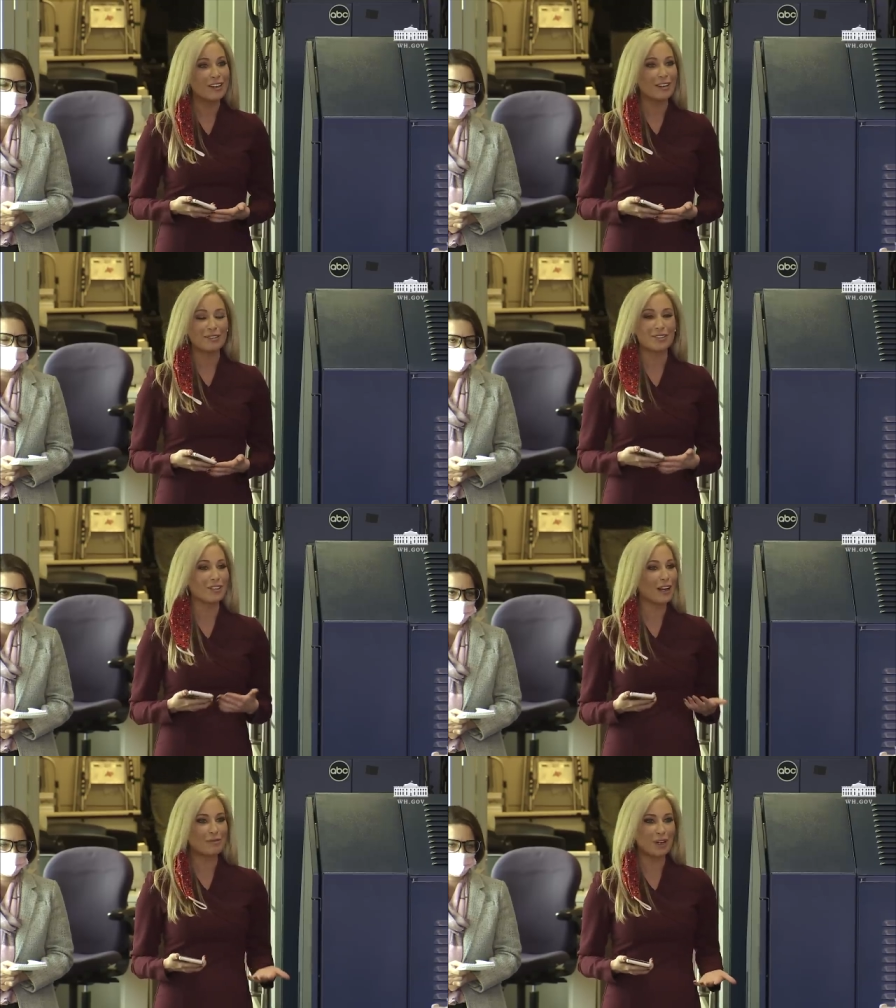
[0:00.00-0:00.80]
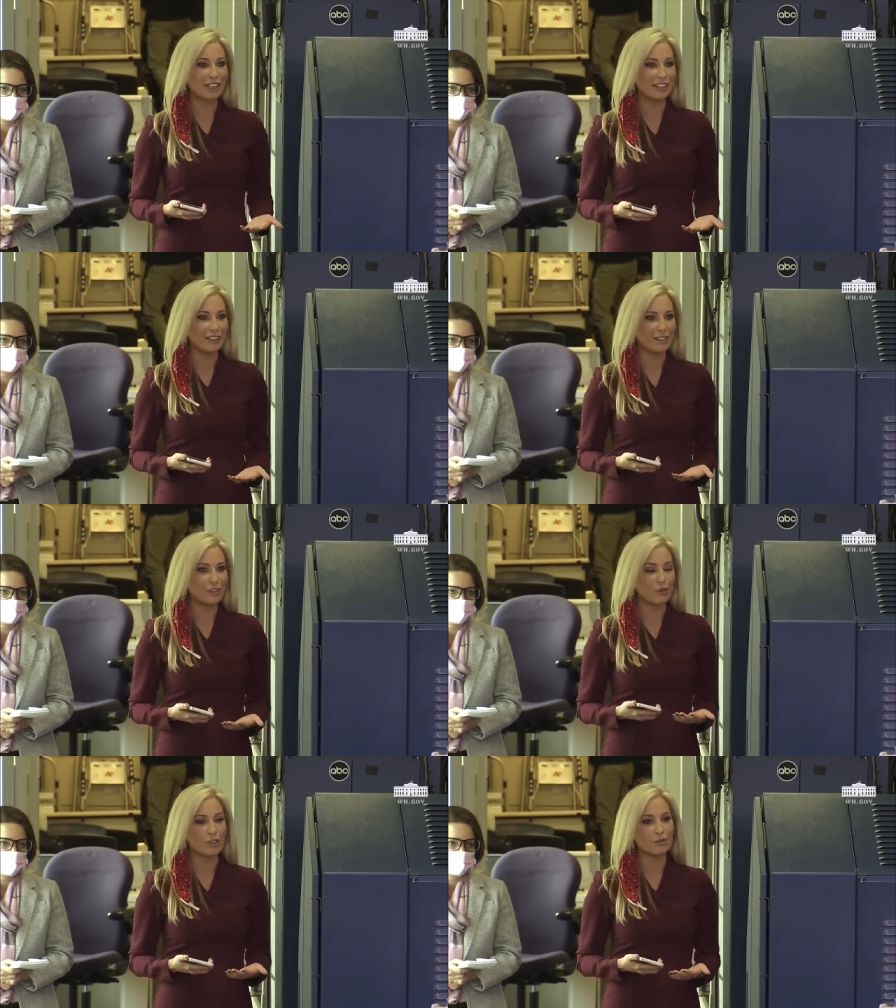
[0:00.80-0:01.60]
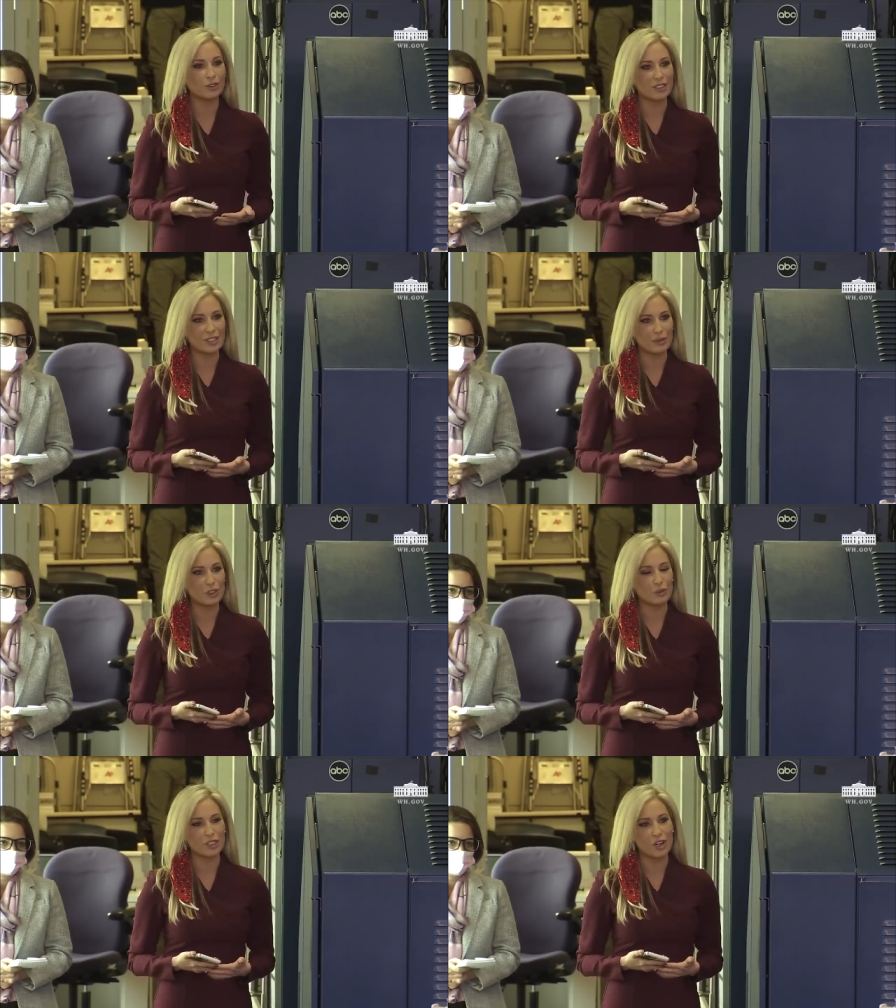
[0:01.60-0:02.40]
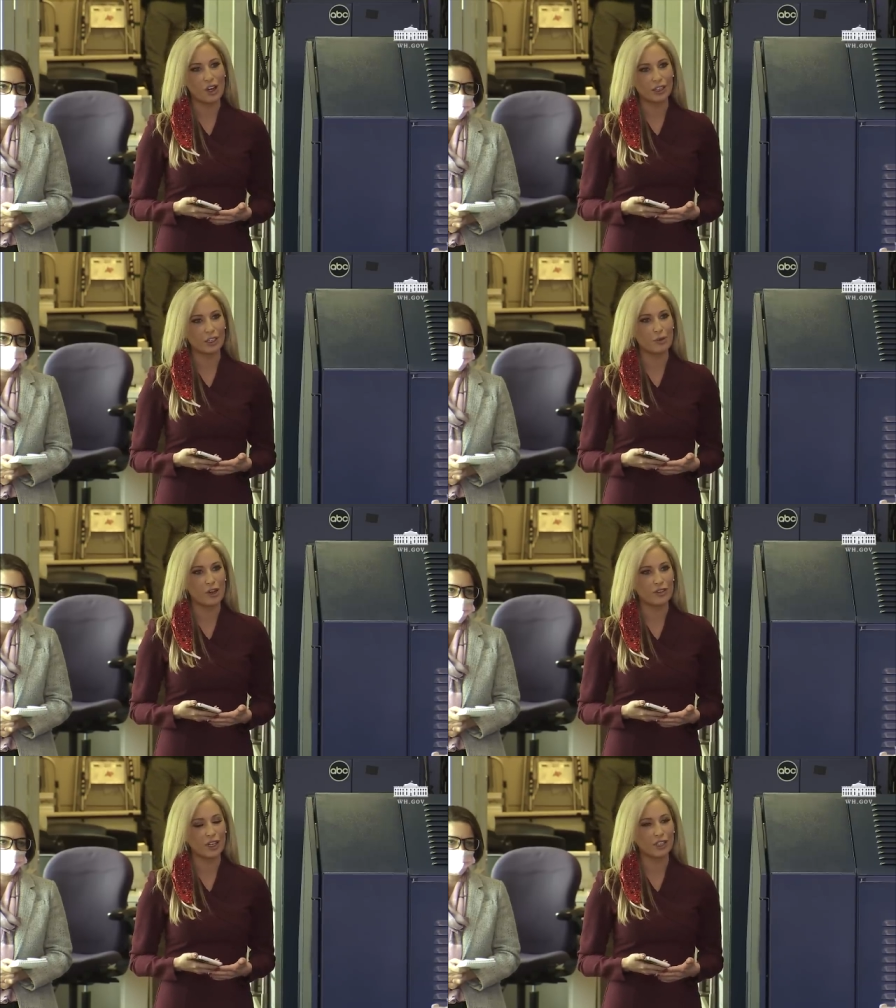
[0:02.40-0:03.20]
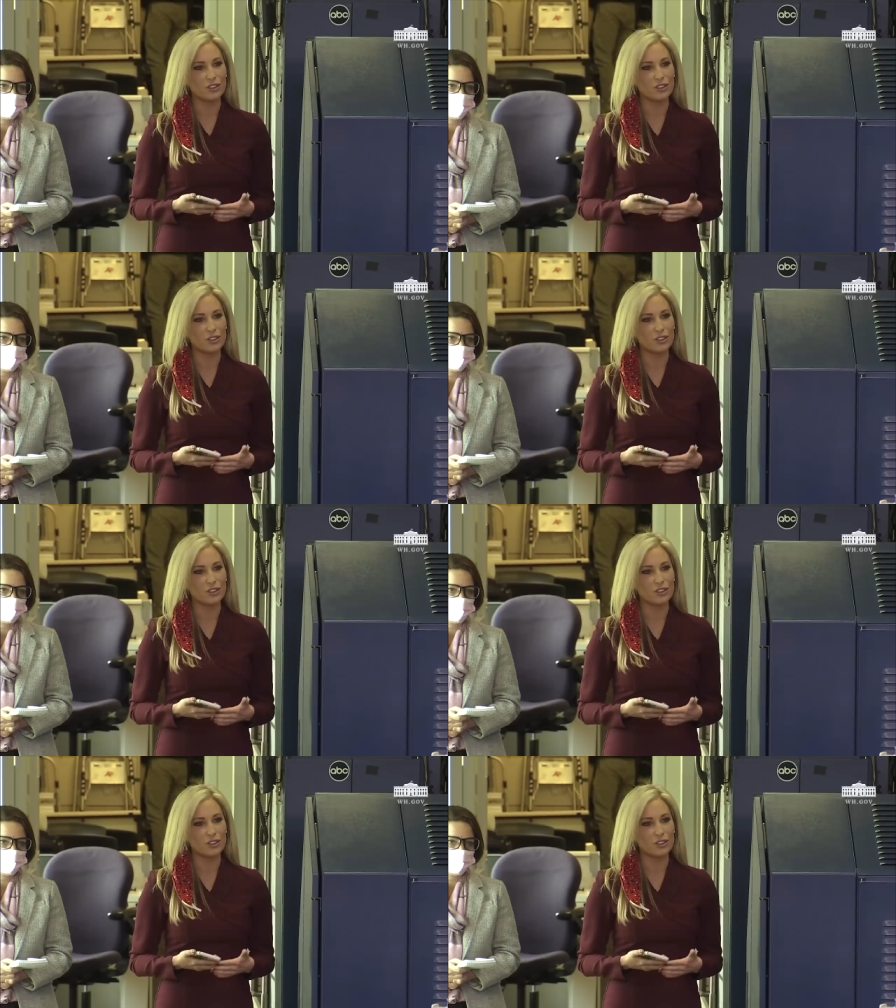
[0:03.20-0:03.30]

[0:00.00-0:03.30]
uh, it's a lot of money, and, and, nobody really seems to be talking about that.